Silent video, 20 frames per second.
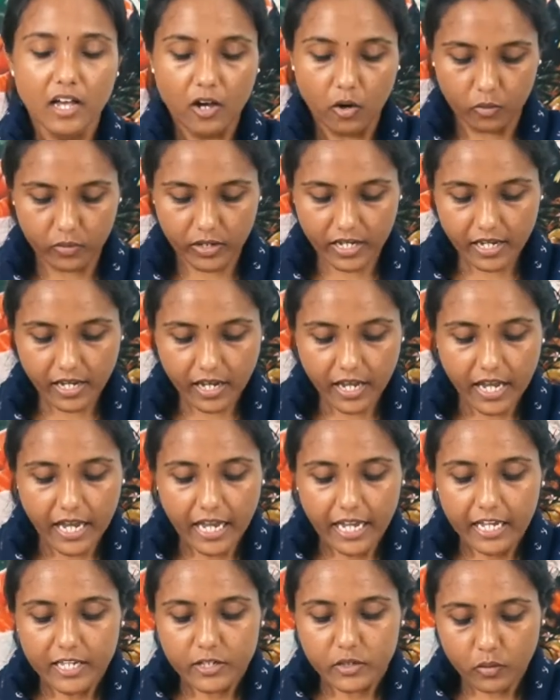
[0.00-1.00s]
Okay.
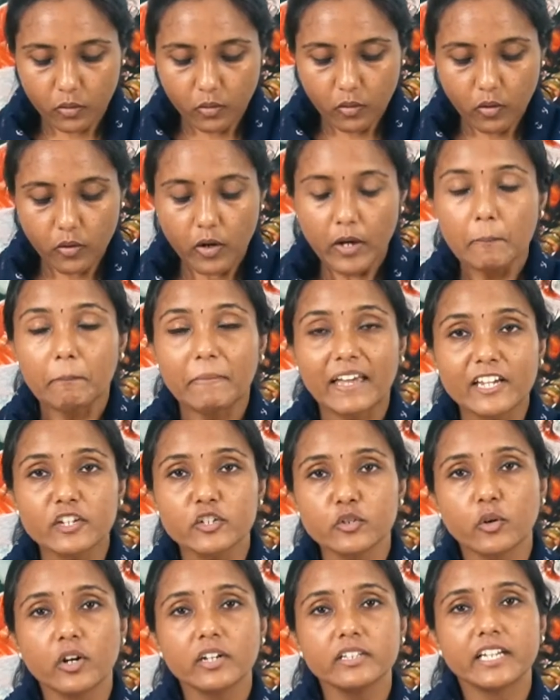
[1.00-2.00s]
So make
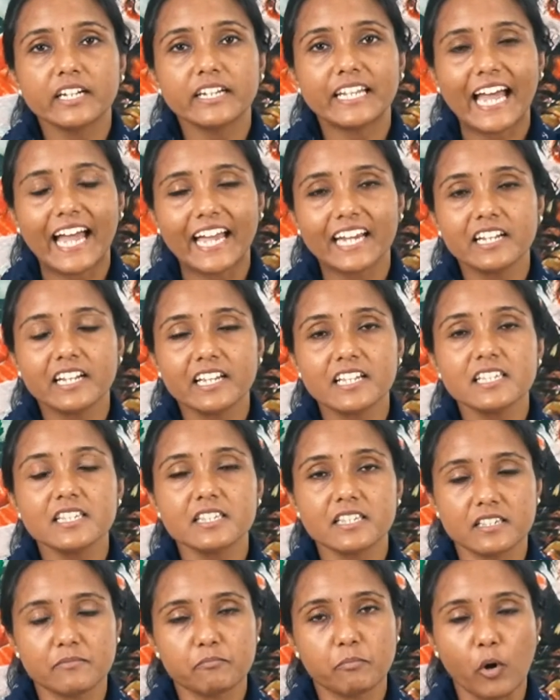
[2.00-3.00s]
sure the diet
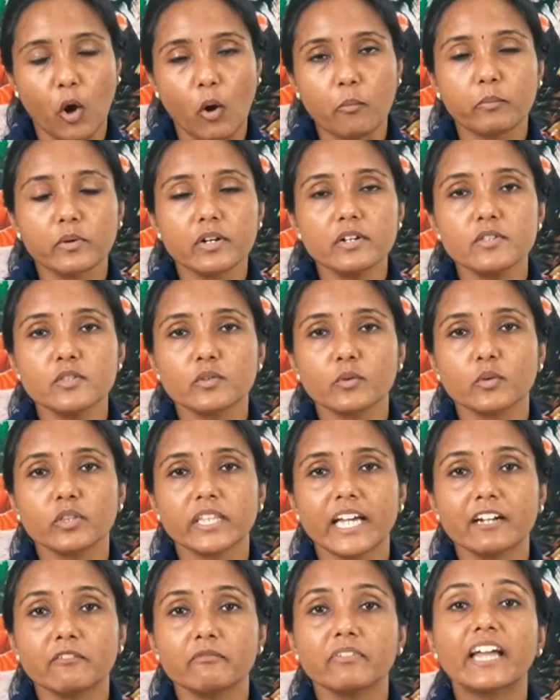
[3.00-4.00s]
is proper so
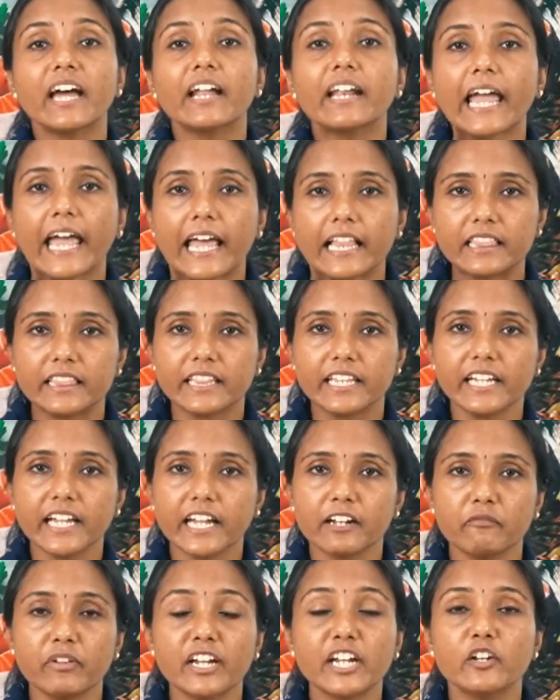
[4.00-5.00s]
that we are healthy
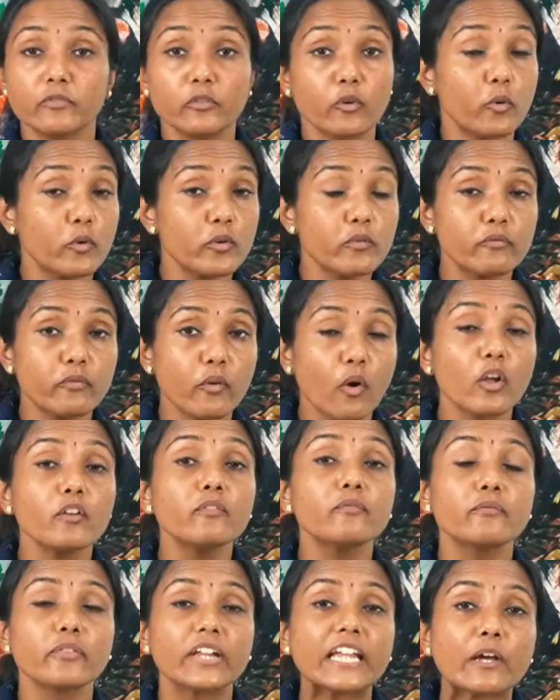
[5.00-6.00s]
and we don't fall
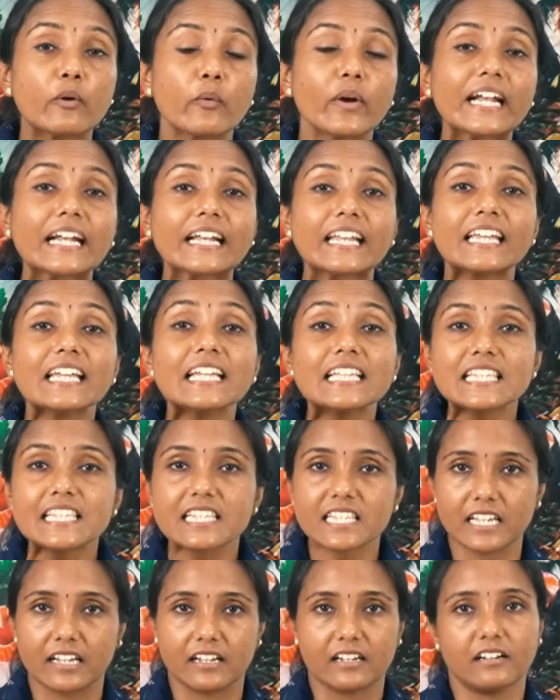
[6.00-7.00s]
frequently
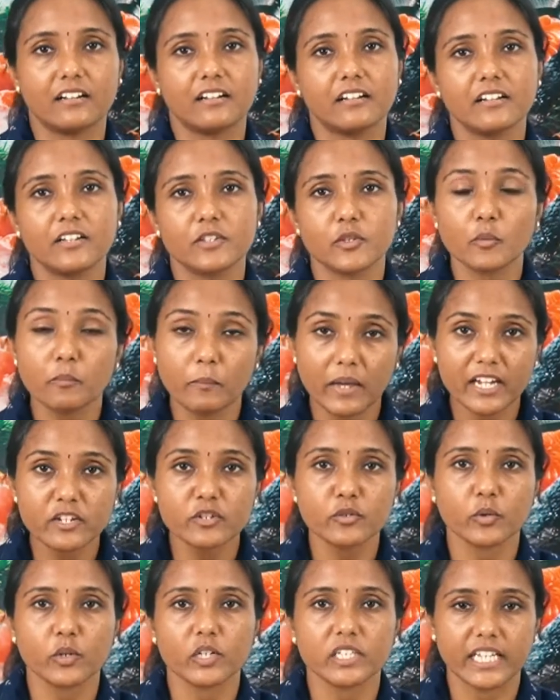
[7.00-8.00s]
sick. So make
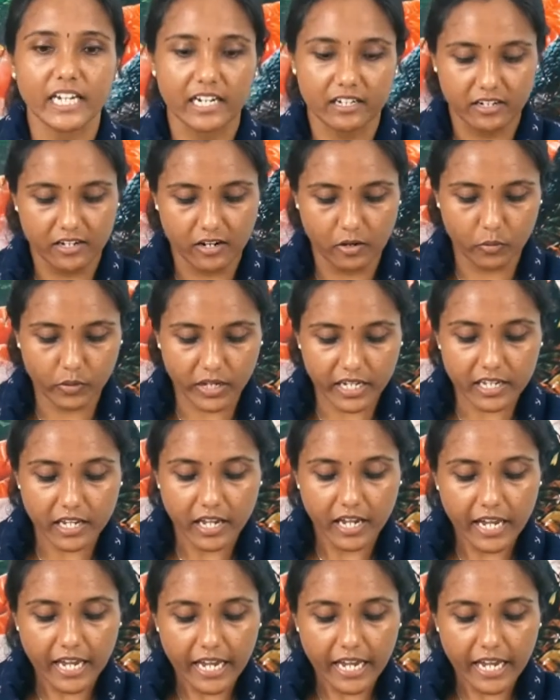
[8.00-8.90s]
sure that. Okay.